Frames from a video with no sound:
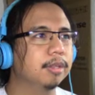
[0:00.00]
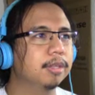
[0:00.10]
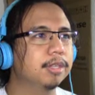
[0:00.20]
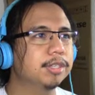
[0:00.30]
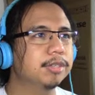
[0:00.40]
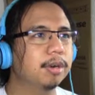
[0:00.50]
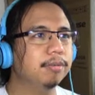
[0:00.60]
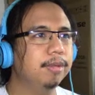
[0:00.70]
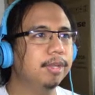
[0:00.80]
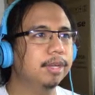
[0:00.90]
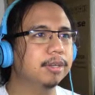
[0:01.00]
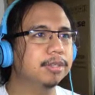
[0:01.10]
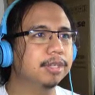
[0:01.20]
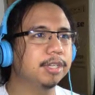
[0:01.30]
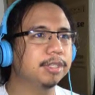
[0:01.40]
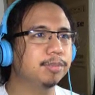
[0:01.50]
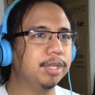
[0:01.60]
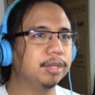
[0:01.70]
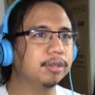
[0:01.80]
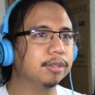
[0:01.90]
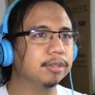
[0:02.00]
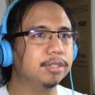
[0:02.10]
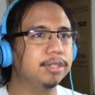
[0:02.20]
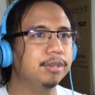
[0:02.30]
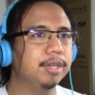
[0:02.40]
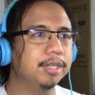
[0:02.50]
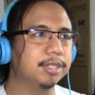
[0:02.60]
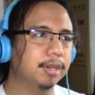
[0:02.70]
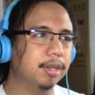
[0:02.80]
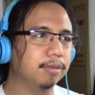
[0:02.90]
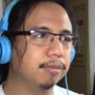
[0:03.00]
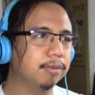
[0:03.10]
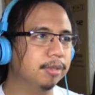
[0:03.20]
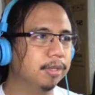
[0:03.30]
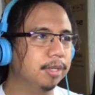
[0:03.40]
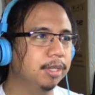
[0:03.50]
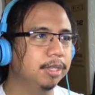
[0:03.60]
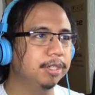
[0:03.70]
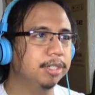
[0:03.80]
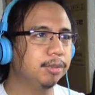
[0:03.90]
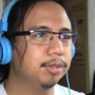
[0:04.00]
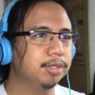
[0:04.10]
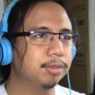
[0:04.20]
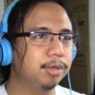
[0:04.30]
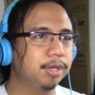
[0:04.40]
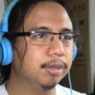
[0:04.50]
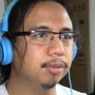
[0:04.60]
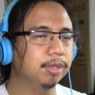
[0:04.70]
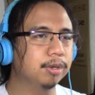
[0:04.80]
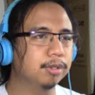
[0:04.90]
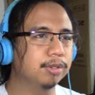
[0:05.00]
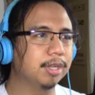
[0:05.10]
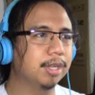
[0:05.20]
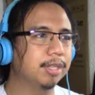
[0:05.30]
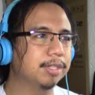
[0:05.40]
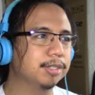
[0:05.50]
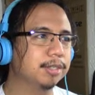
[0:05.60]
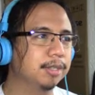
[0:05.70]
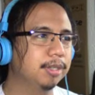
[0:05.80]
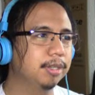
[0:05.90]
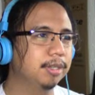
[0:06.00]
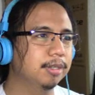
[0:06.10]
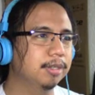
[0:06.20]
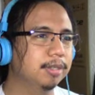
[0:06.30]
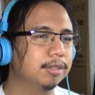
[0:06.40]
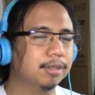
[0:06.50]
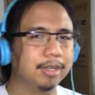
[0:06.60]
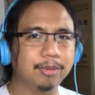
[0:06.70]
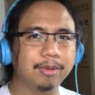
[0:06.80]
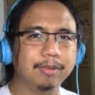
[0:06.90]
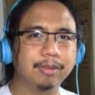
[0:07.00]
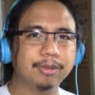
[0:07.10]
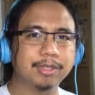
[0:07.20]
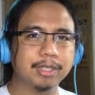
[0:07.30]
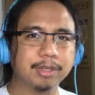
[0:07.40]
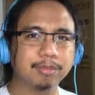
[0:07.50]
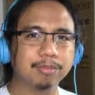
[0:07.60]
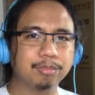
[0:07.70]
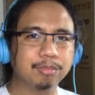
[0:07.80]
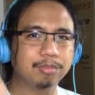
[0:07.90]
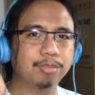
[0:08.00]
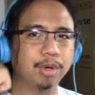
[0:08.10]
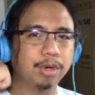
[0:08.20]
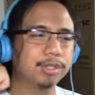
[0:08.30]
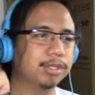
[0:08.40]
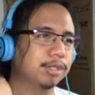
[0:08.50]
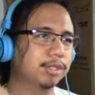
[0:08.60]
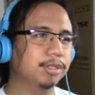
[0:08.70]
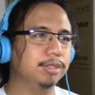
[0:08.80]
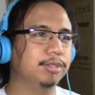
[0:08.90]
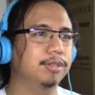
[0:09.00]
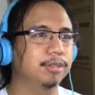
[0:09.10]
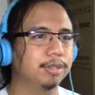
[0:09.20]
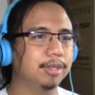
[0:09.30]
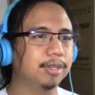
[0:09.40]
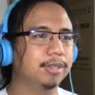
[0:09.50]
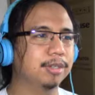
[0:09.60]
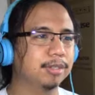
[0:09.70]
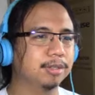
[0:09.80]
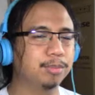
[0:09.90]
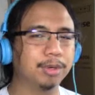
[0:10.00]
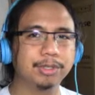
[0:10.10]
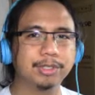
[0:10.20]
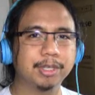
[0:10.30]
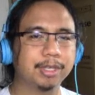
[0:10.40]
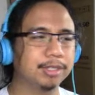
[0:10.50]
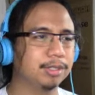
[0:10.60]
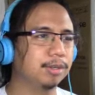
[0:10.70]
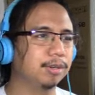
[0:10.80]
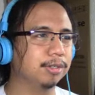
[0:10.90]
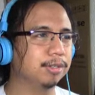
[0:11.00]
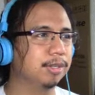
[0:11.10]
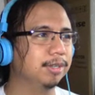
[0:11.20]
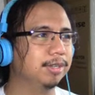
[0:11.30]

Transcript: There's a scruffy, undersized beagle. Julia is in love. She wants to bring it with her to class. So like one of those um, purse uh, purse-sized dogs.